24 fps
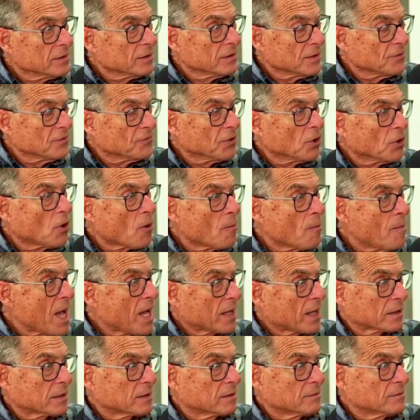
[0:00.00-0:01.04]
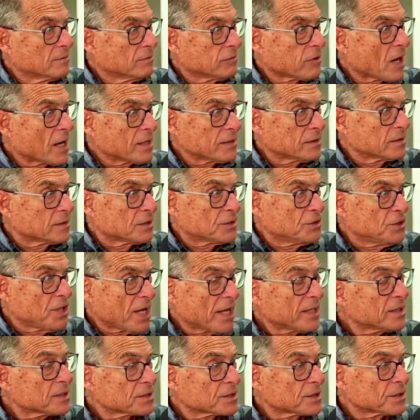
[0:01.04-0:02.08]
If you go back right to
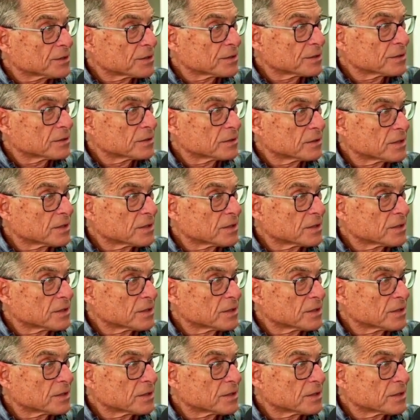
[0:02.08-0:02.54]
Genesis